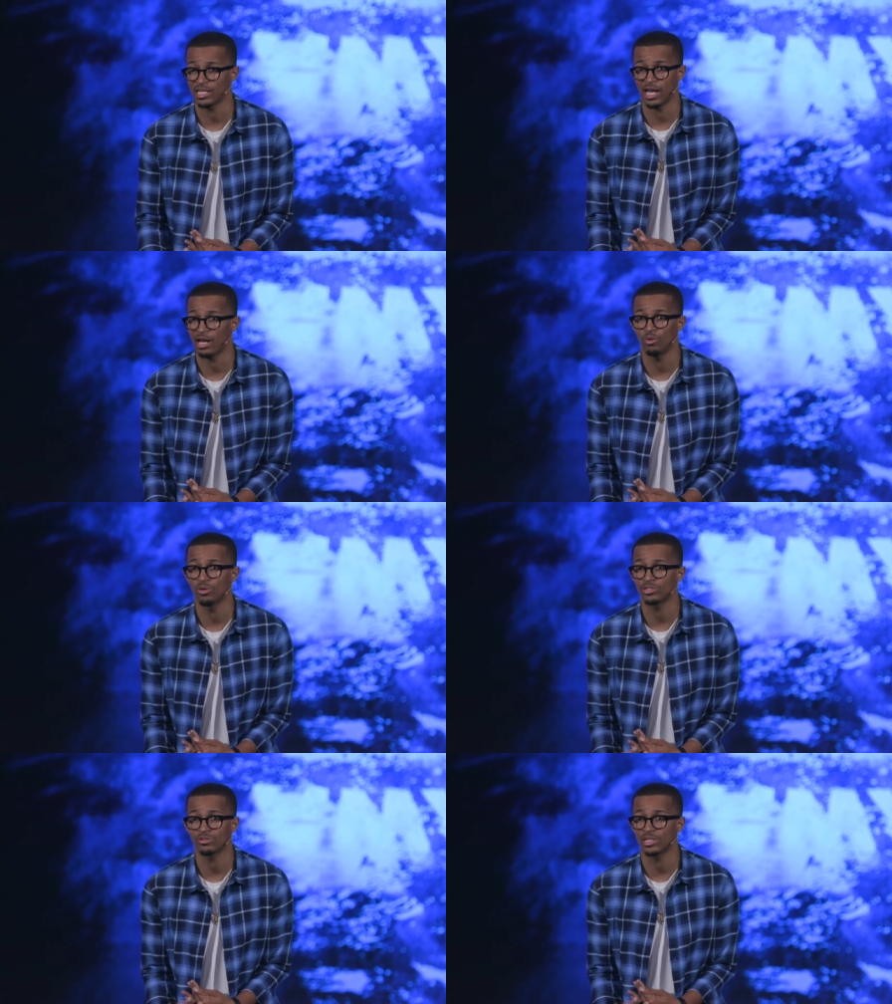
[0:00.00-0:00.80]
And I don't
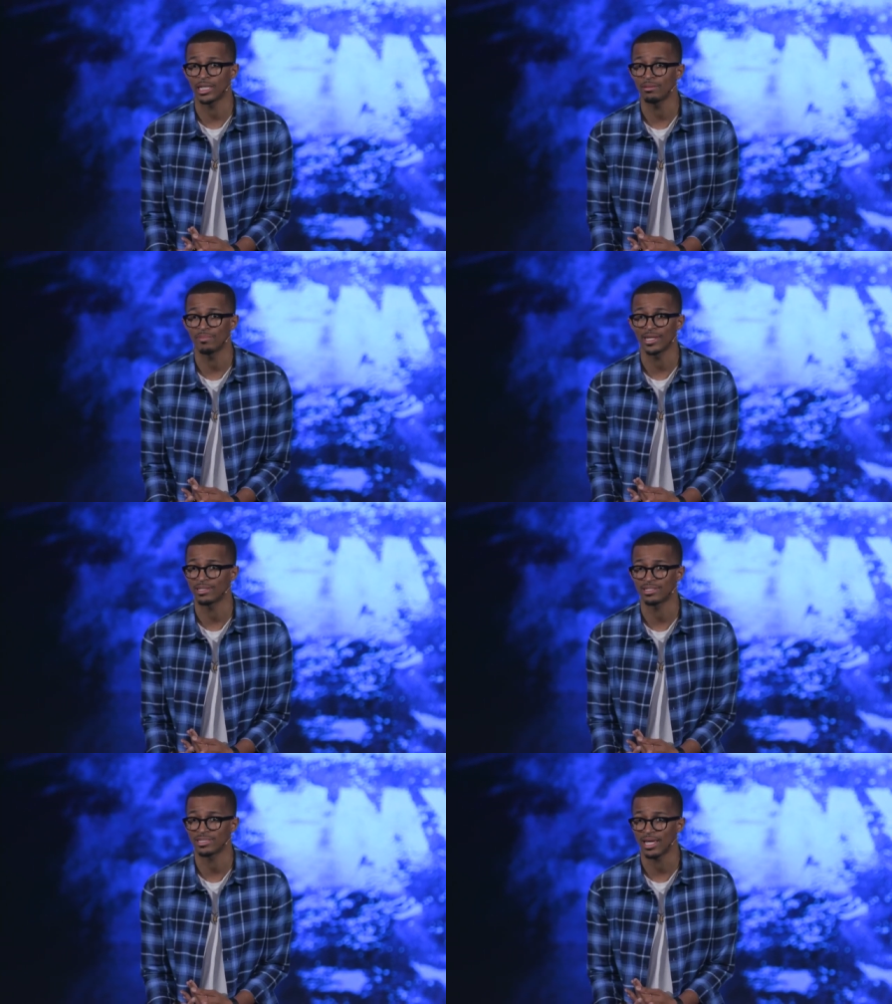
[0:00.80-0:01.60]
want you to keep
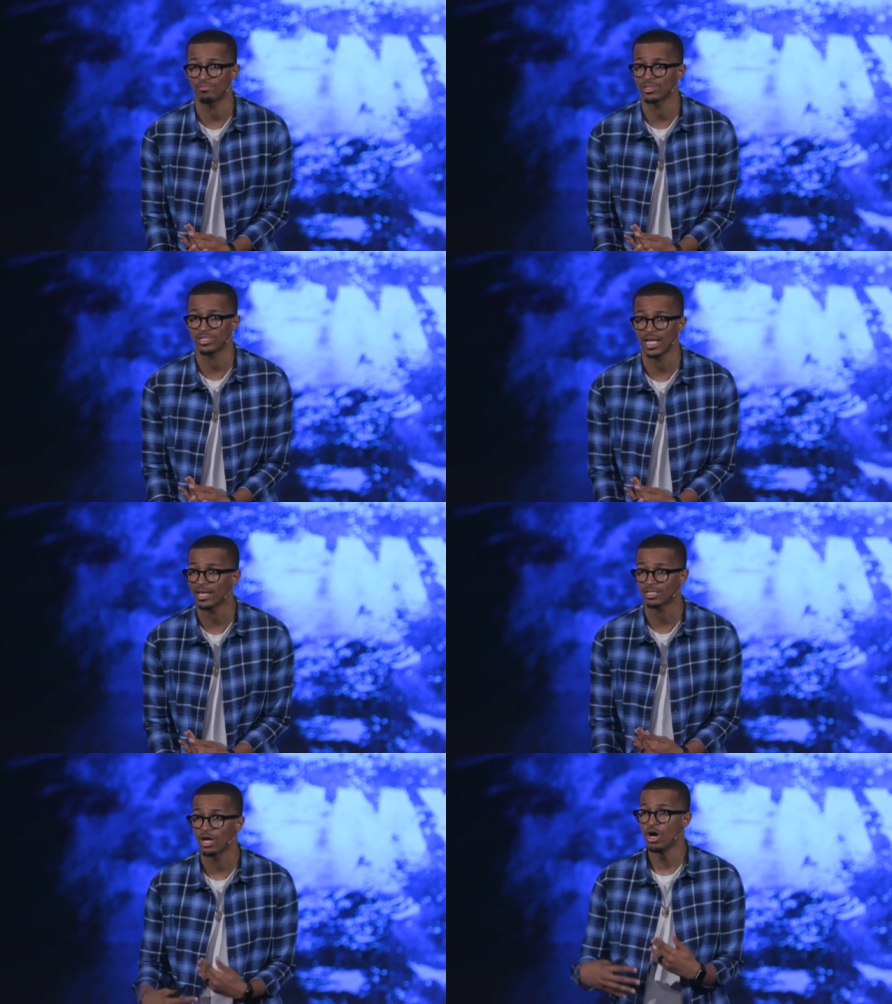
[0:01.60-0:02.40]
making the same
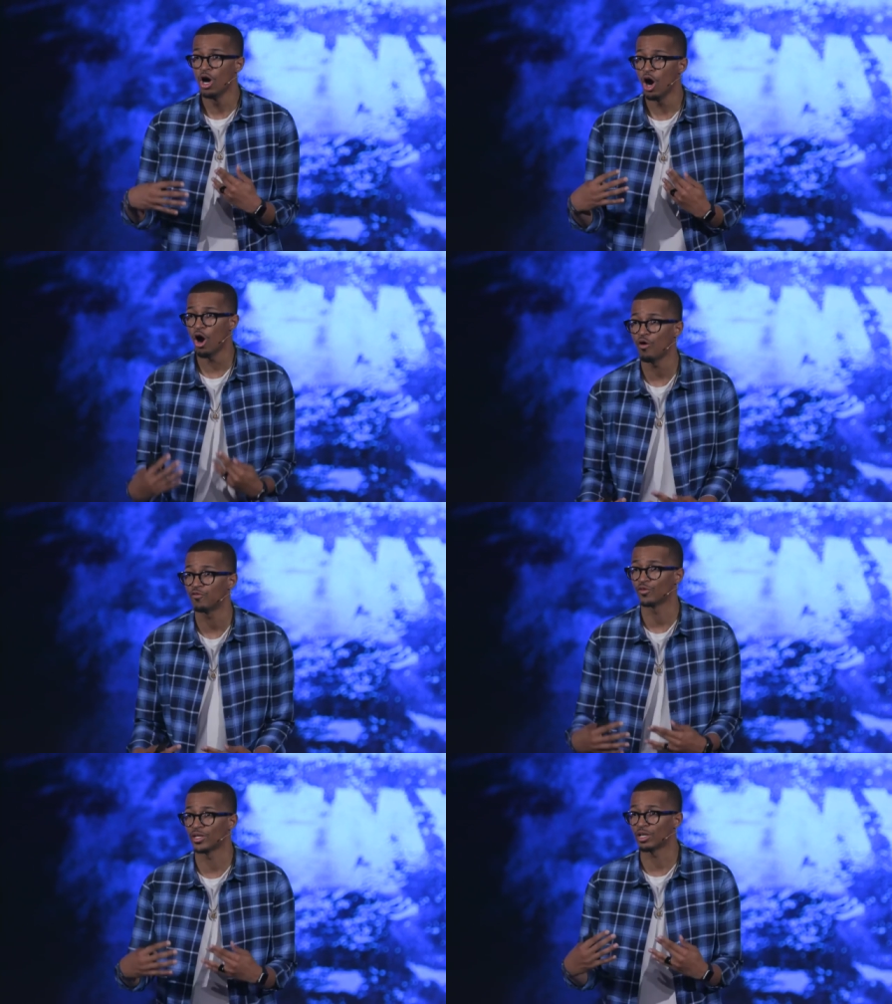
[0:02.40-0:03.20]
mistakes
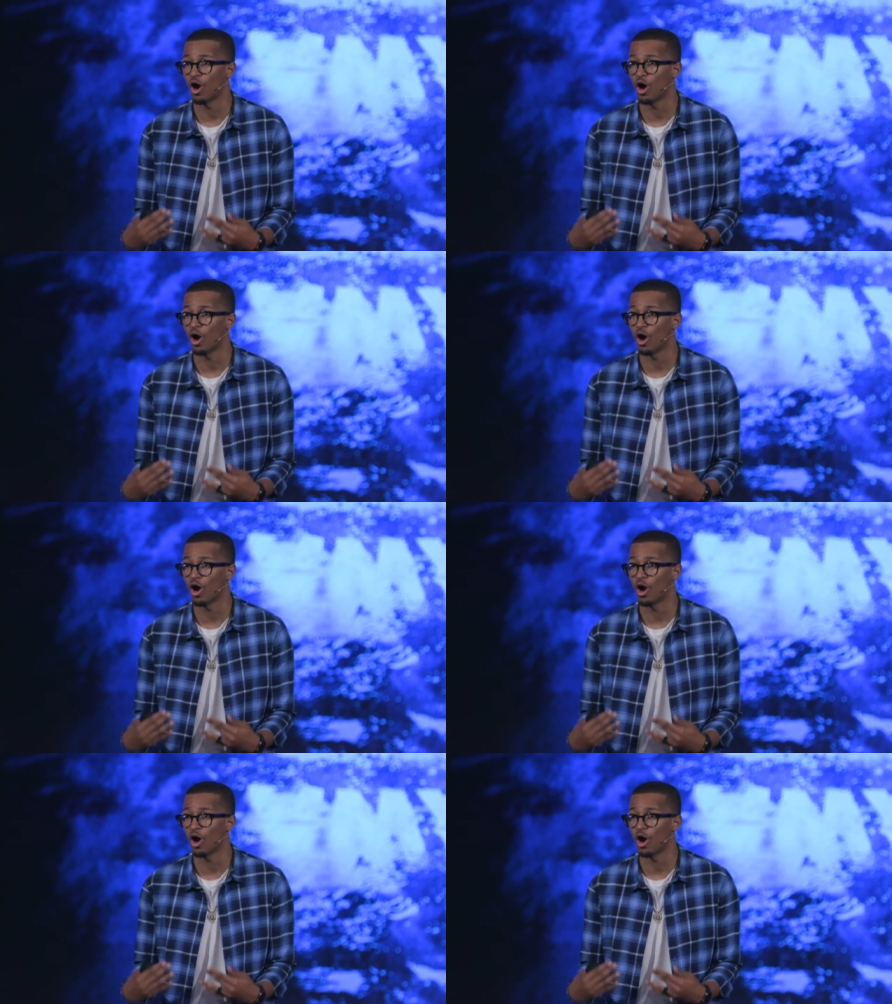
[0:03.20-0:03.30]
over and